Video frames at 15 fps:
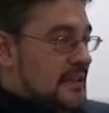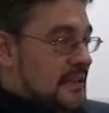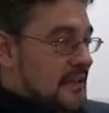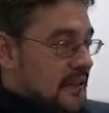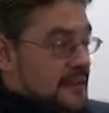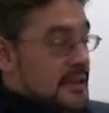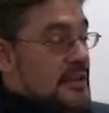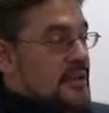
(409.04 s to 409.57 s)

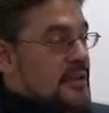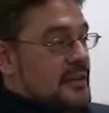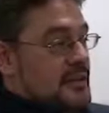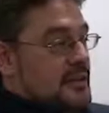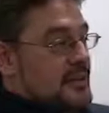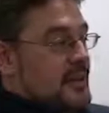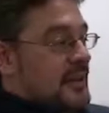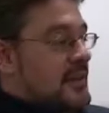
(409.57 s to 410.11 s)
I think
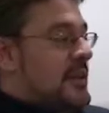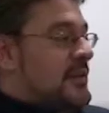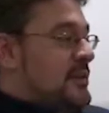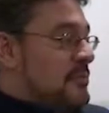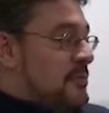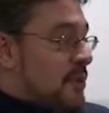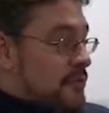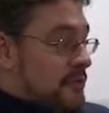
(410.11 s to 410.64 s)

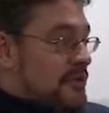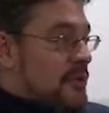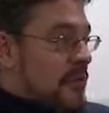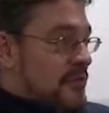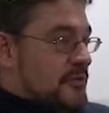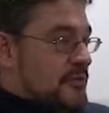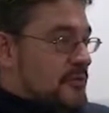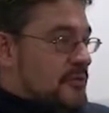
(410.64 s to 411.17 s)
the problem we've
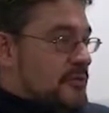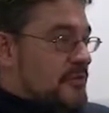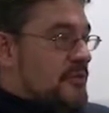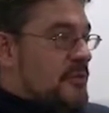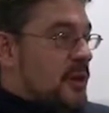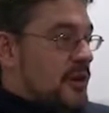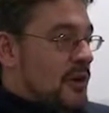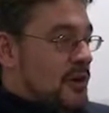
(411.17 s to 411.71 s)
got, of course, is we've
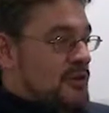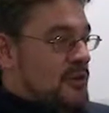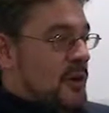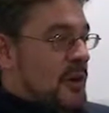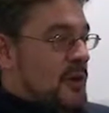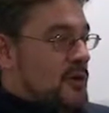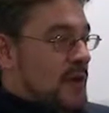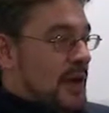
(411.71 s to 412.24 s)
got lots of
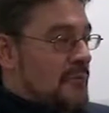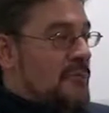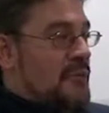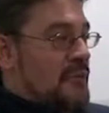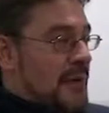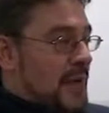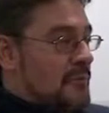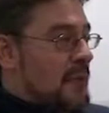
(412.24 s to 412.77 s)
what I call
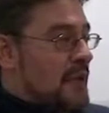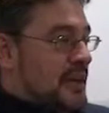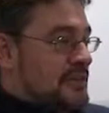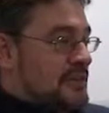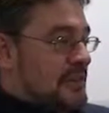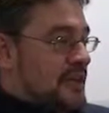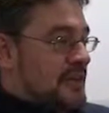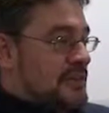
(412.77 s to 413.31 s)
ambient gambling
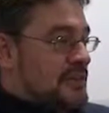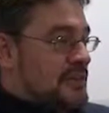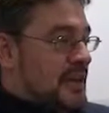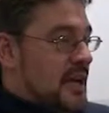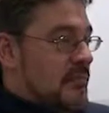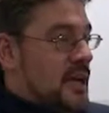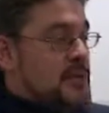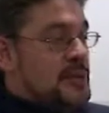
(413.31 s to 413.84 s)
experiences
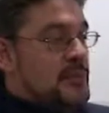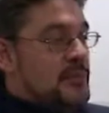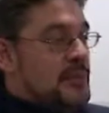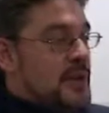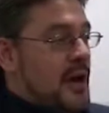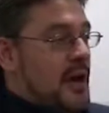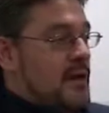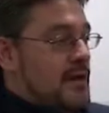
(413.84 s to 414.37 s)
now, where you could
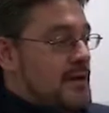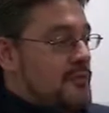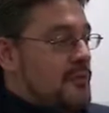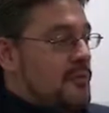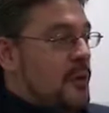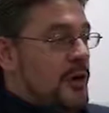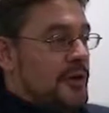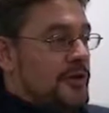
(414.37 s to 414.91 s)
be going into
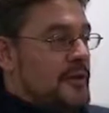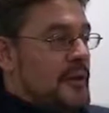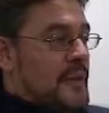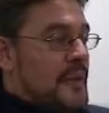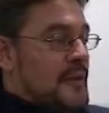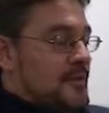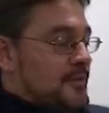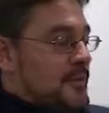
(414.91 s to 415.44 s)
one
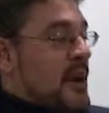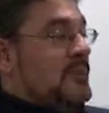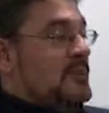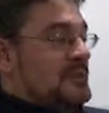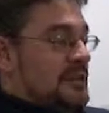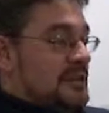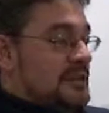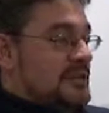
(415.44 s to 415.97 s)

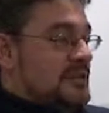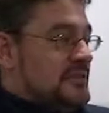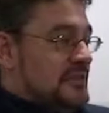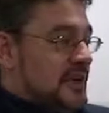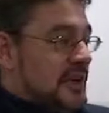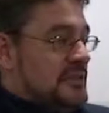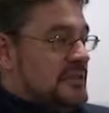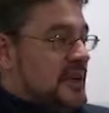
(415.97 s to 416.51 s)
premises,
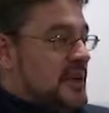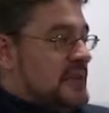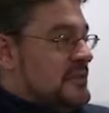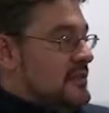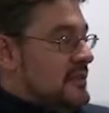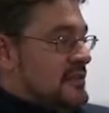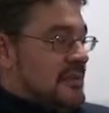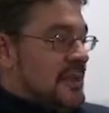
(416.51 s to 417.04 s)
so let's say
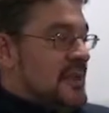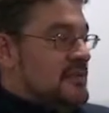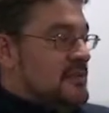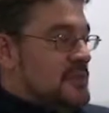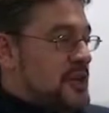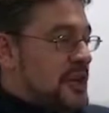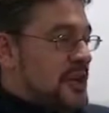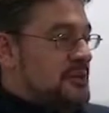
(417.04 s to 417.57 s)
to get some
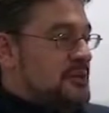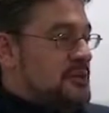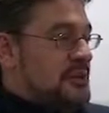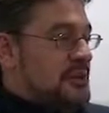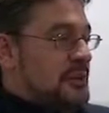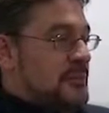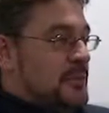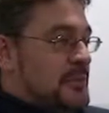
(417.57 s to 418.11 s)
chips,
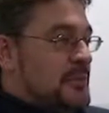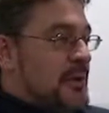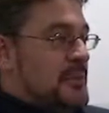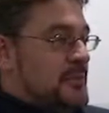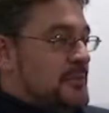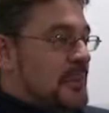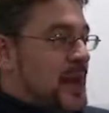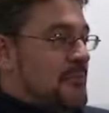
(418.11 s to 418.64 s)
but you
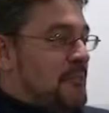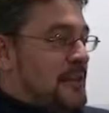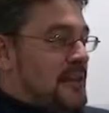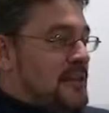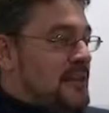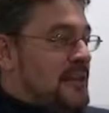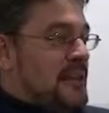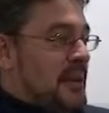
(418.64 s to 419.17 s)
end up gambling.
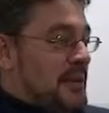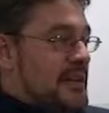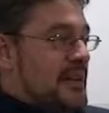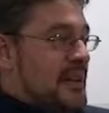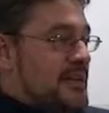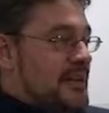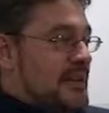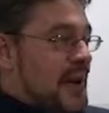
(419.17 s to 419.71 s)
You didn't go in
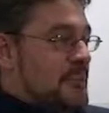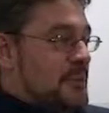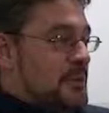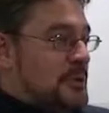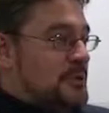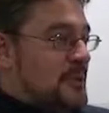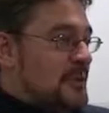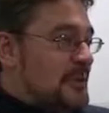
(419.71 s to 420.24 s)
there to
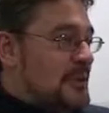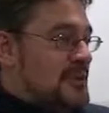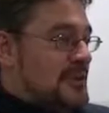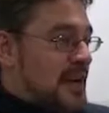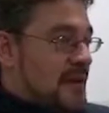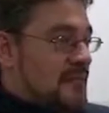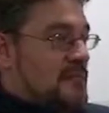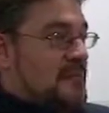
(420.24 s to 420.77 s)
gamble, but because
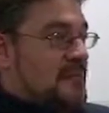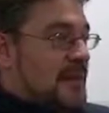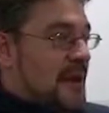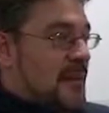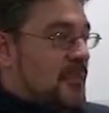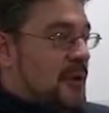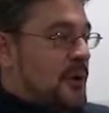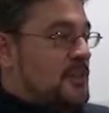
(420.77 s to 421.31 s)
there happens to be a
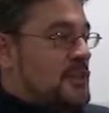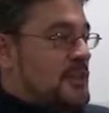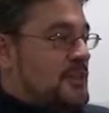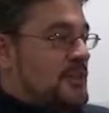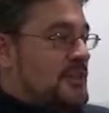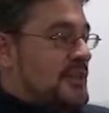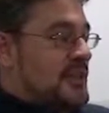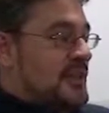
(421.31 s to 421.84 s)
gambling
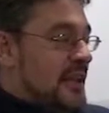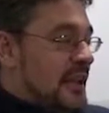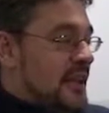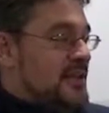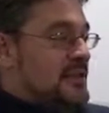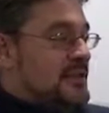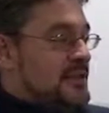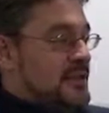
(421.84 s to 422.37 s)
opportunity in there,
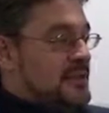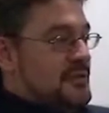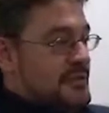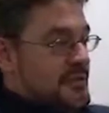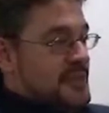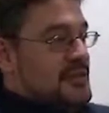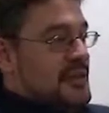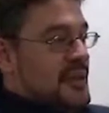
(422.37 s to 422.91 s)

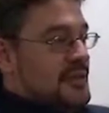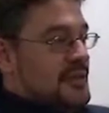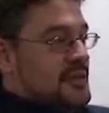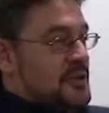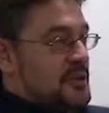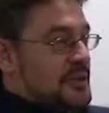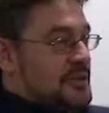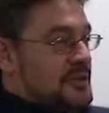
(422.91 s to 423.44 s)
you take the
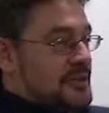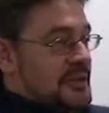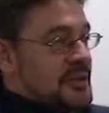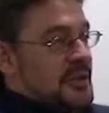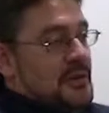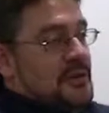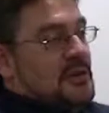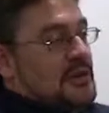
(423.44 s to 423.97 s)
choice,
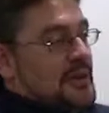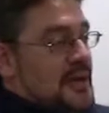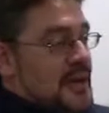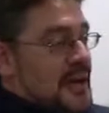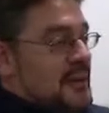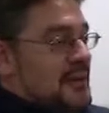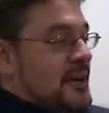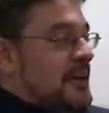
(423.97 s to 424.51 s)
you take
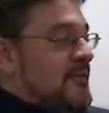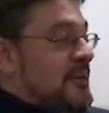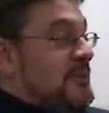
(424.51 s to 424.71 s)
that kind of